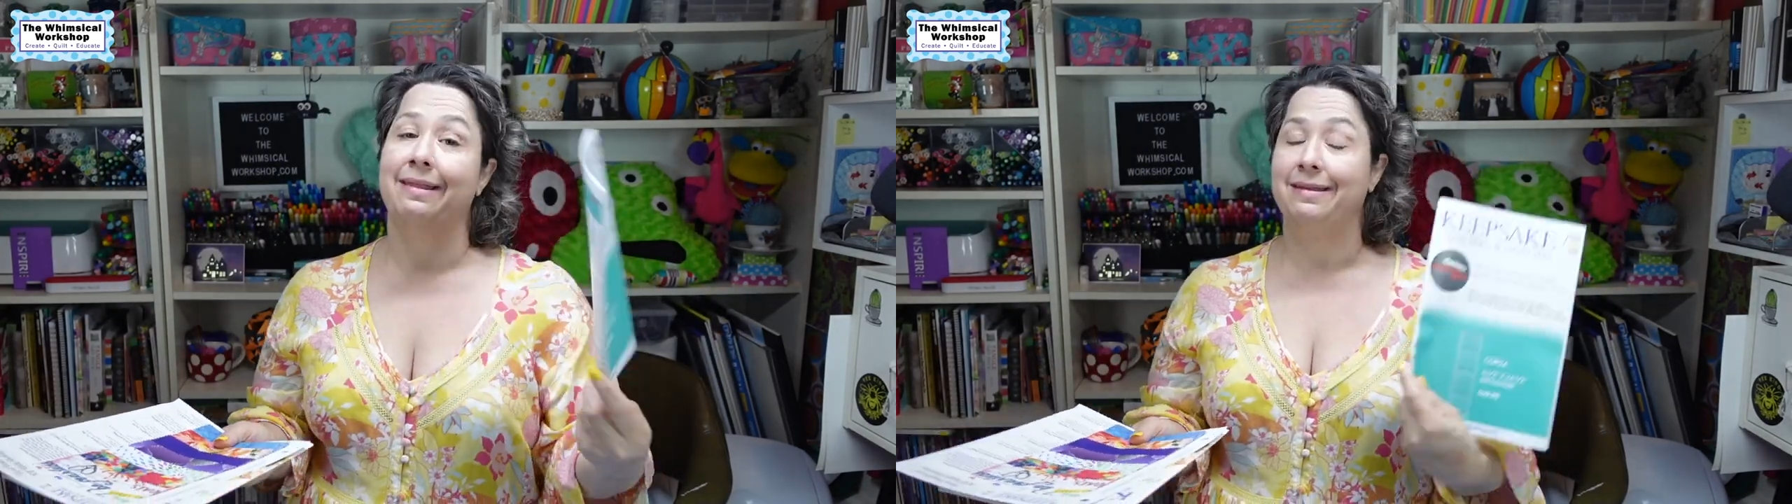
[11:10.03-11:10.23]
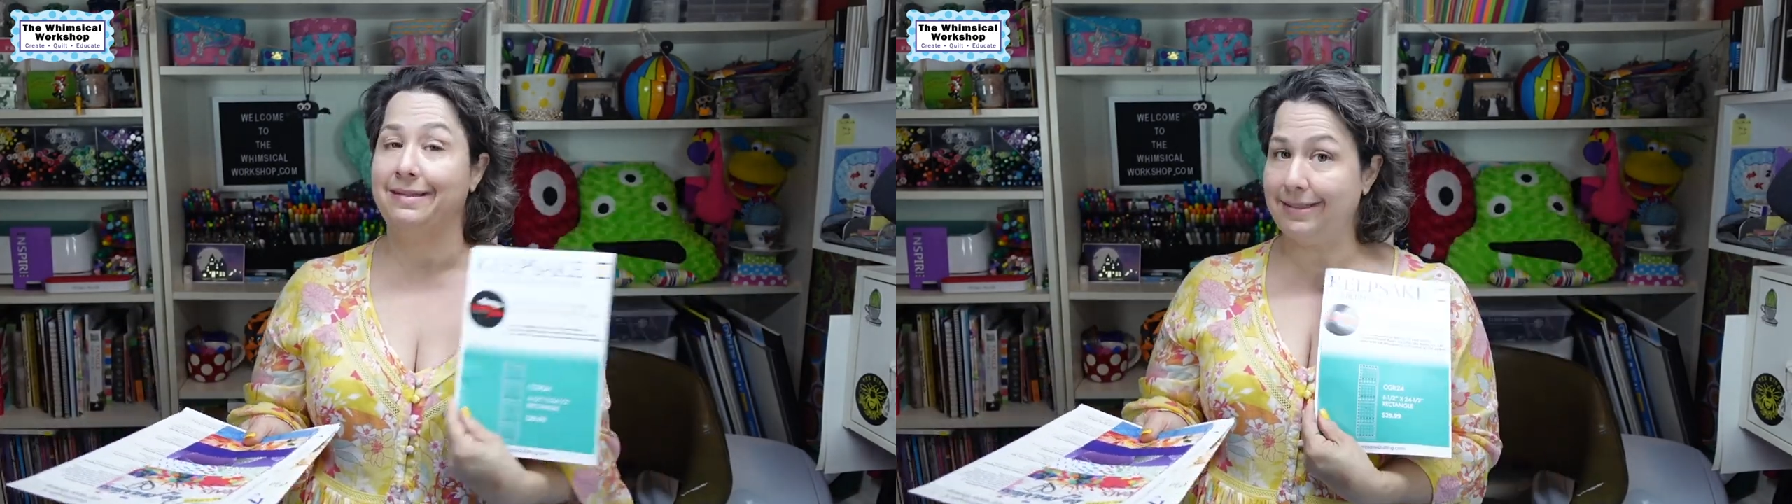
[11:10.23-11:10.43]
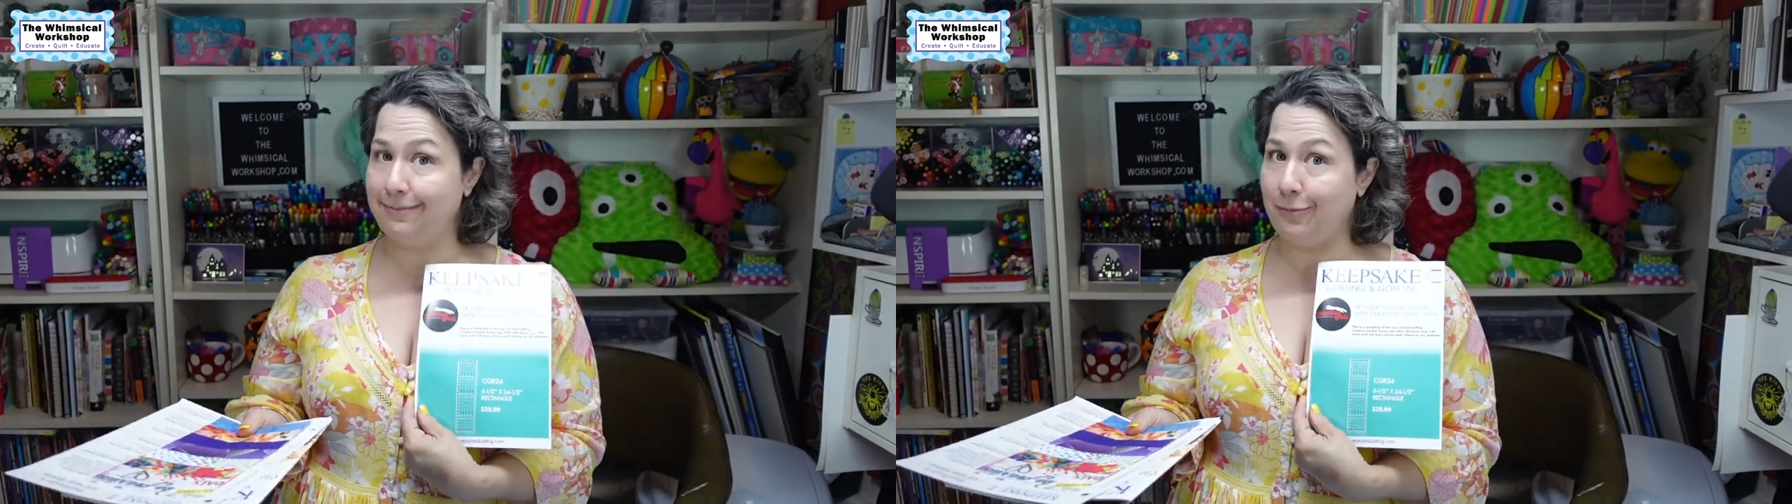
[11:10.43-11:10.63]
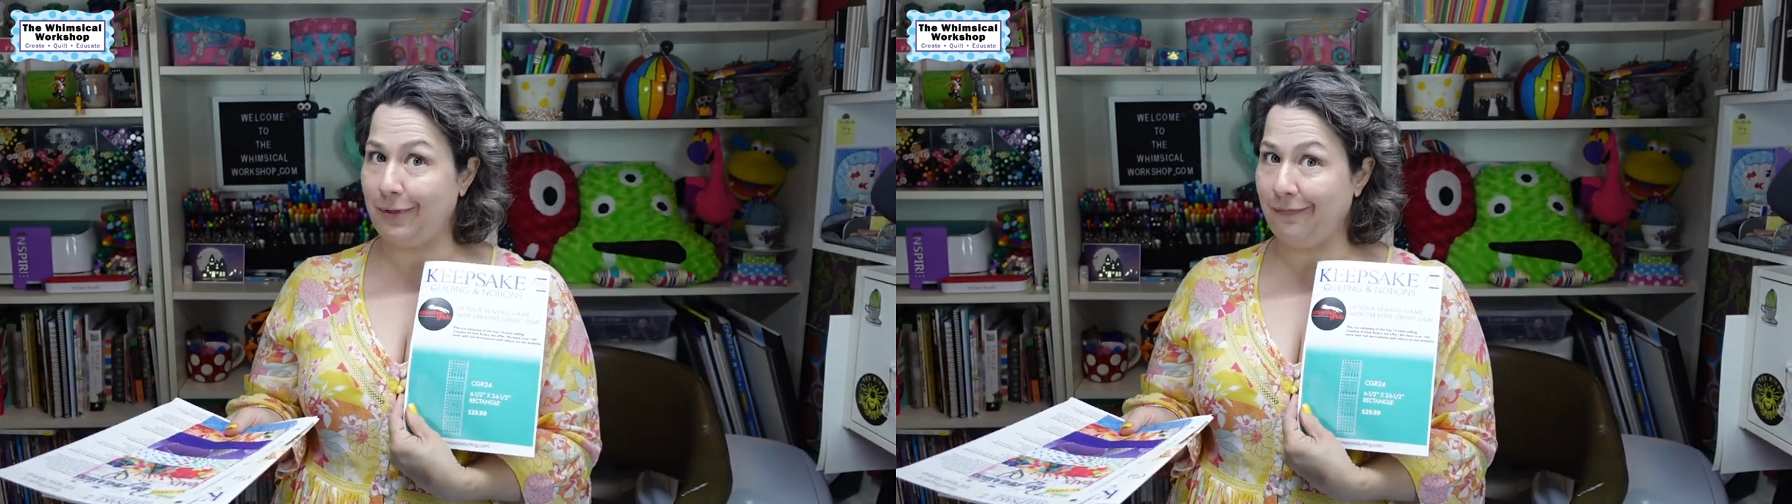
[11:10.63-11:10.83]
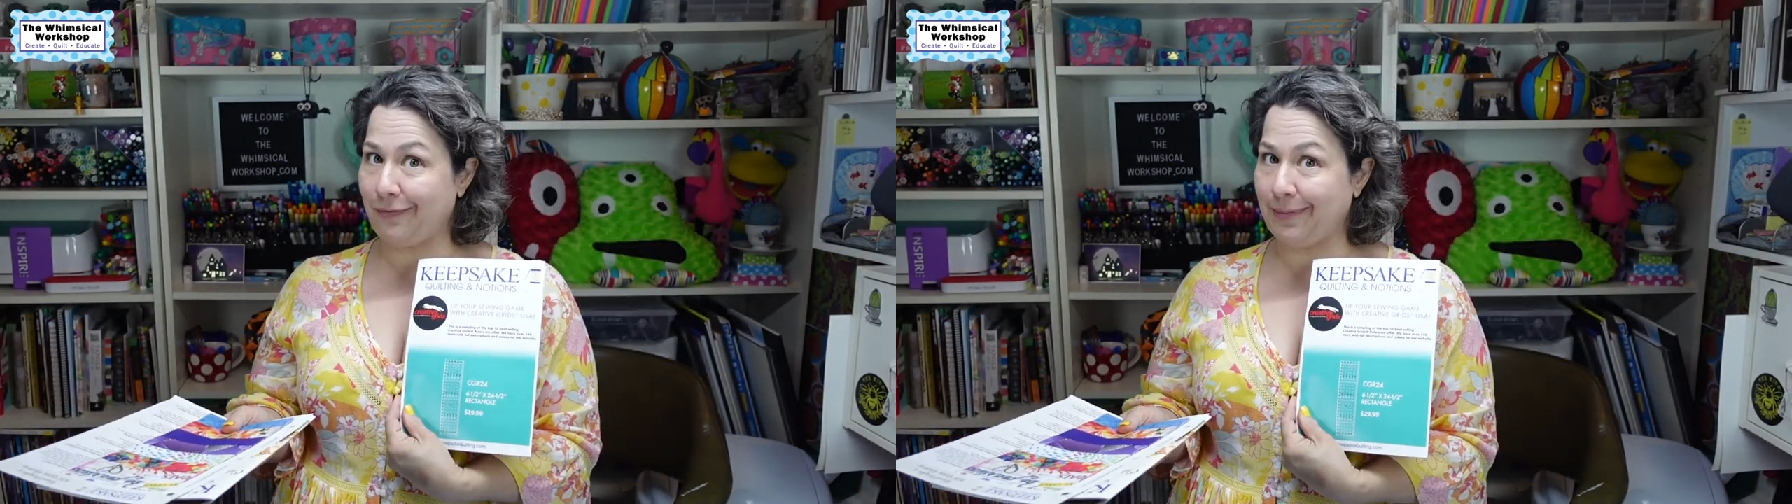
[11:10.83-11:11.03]
This is more
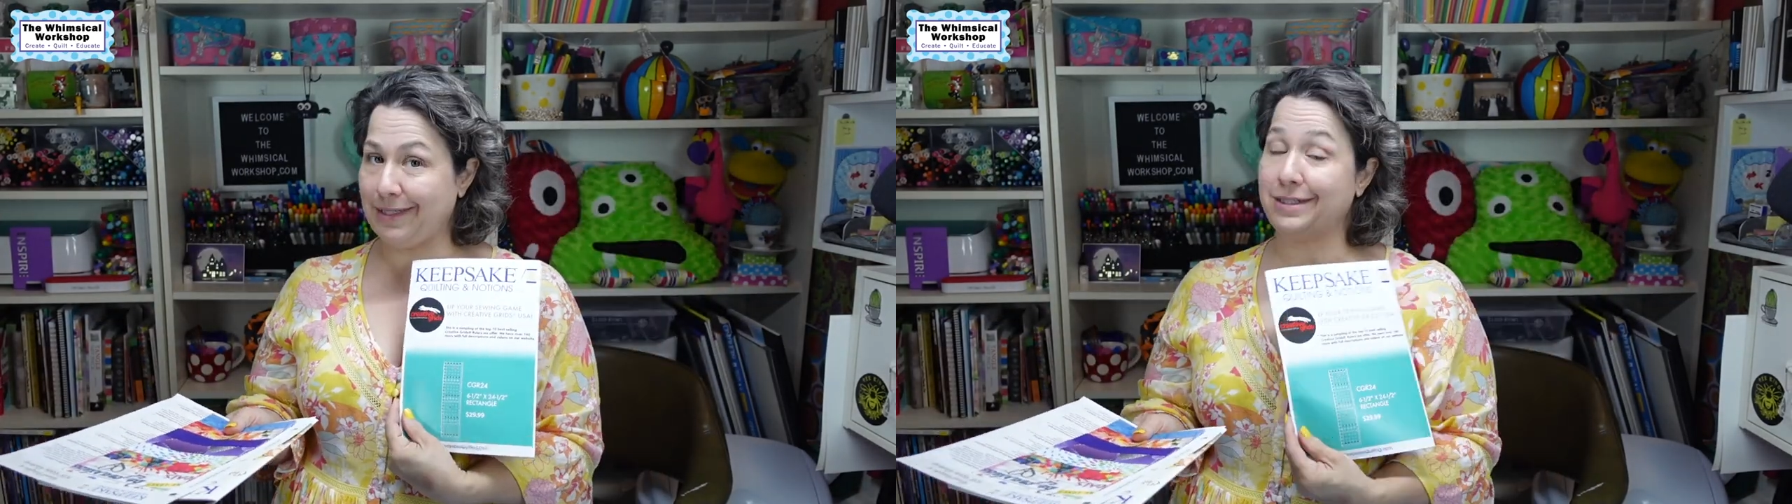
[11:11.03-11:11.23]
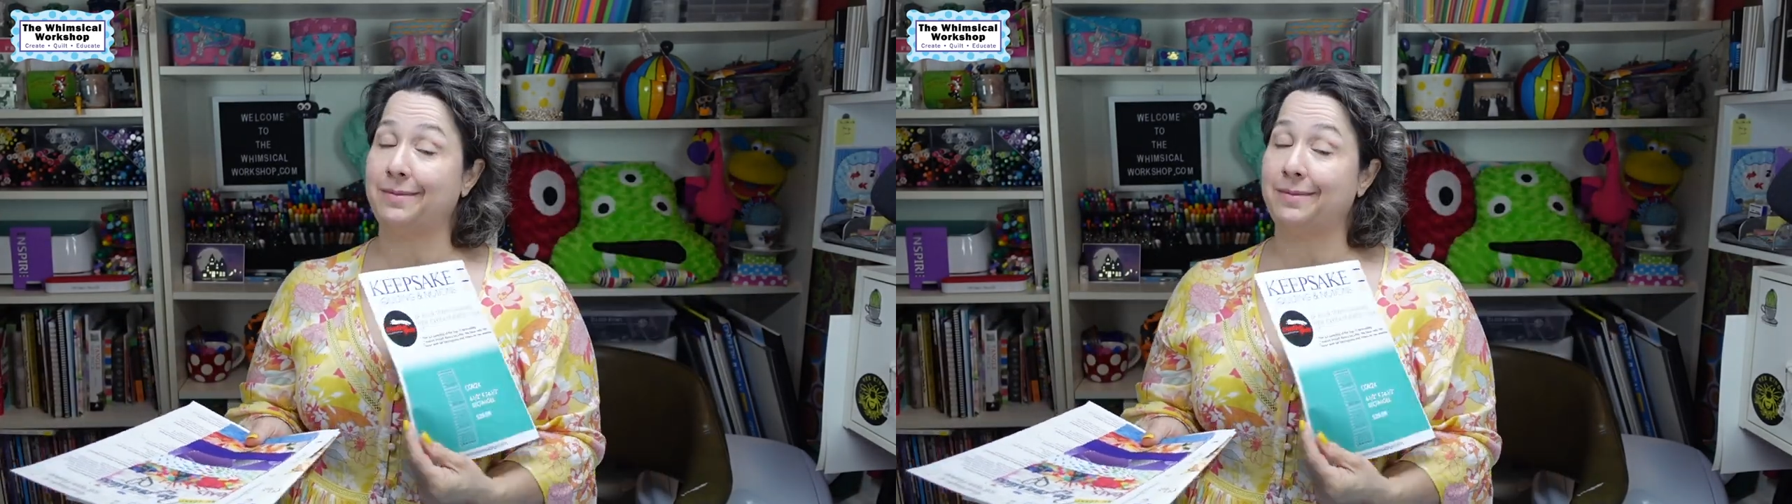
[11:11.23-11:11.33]
information